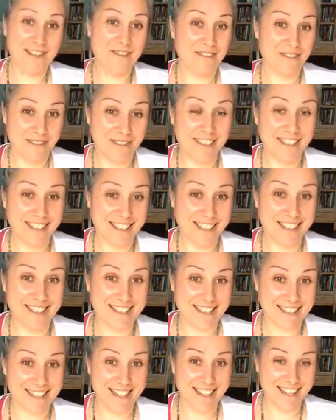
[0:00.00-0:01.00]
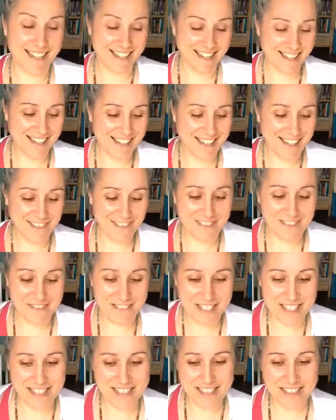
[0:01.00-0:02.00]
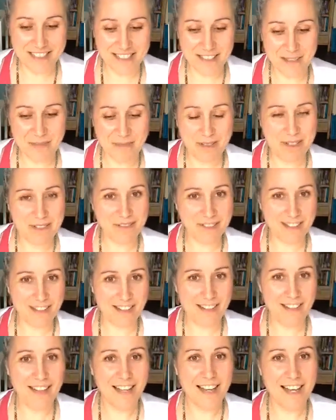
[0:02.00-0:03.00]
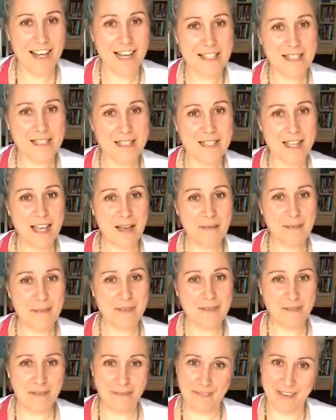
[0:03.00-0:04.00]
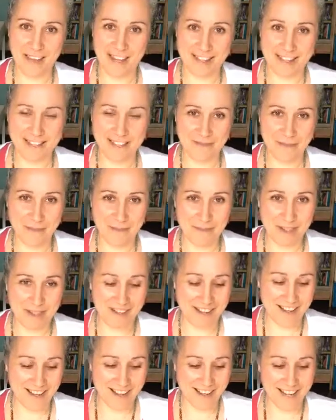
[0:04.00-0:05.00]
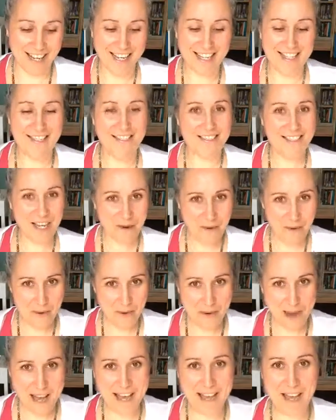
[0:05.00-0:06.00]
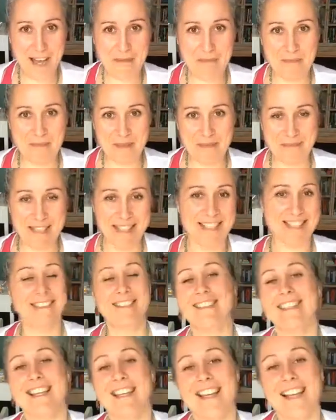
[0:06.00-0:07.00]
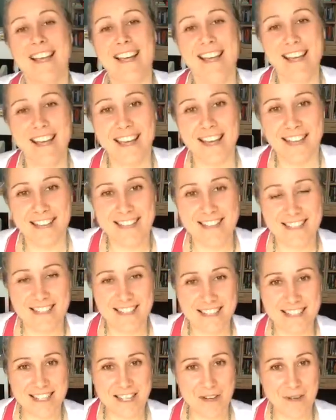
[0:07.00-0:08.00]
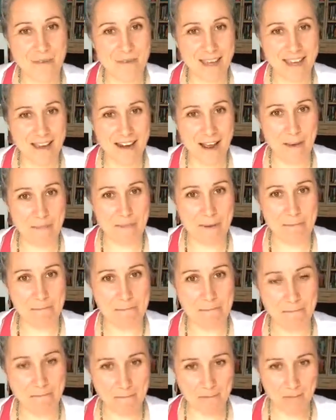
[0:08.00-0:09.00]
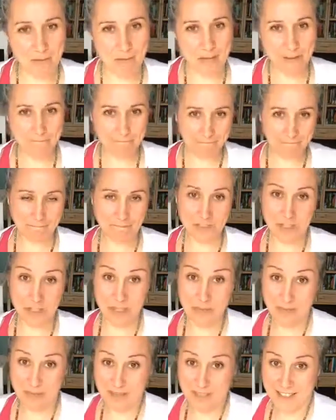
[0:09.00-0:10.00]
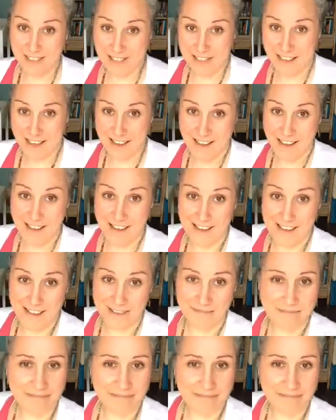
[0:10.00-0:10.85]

really exciting, even if it is a little bit of a slap in the face from your guides. They're like, wake up, woman. And just, make it happen. Okay? Super excited.